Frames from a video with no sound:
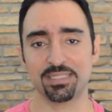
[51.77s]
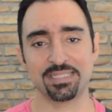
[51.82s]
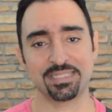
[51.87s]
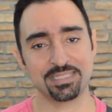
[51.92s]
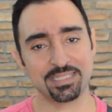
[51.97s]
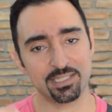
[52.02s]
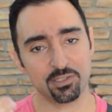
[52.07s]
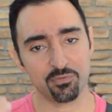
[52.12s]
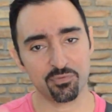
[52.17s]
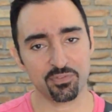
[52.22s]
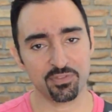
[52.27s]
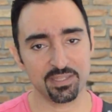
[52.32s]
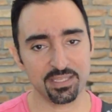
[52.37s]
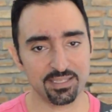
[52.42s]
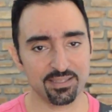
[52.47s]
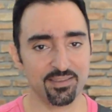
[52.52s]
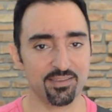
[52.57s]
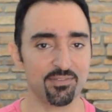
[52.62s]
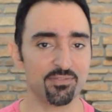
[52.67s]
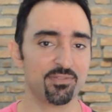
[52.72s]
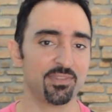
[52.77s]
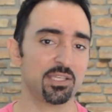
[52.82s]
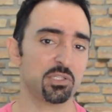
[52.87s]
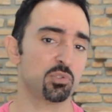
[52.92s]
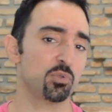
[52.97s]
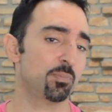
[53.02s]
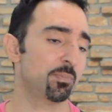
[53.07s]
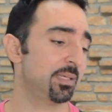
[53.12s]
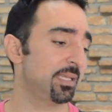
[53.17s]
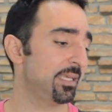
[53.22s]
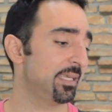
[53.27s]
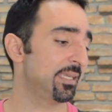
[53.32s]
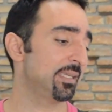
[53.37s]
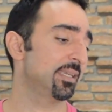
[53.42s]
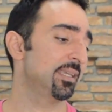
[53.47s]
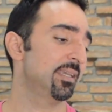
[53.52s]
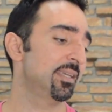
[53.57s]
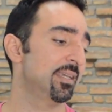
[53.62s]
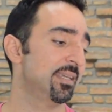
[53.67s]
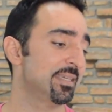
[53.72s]
instead of thinking that you're
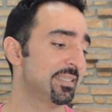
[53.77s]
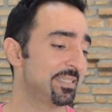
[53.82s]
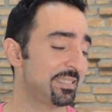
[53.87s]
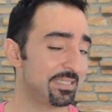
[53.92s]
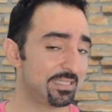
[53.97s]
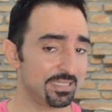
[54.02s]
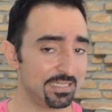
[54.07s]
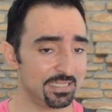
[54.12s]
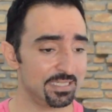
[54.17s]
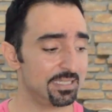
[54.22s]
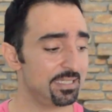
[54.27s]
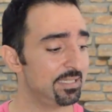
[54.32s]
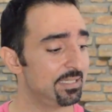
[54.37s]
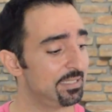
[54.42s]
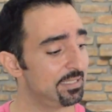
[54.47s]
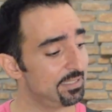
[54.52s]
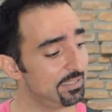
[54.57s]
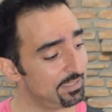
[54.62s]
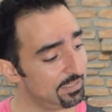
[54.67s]
playing C,